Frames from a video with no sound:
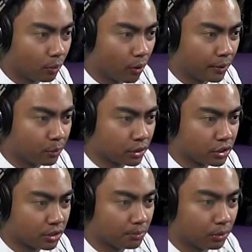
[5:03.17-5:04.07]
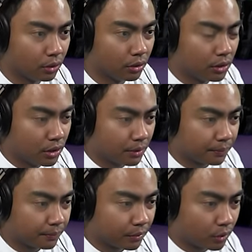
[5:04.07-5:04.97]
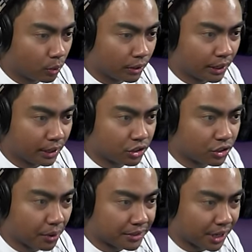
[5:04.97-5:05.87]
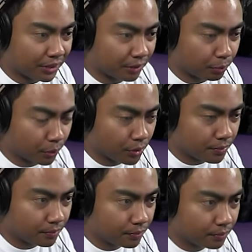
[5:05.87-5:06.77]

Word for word: One more symbol. Or can I just go outside the room?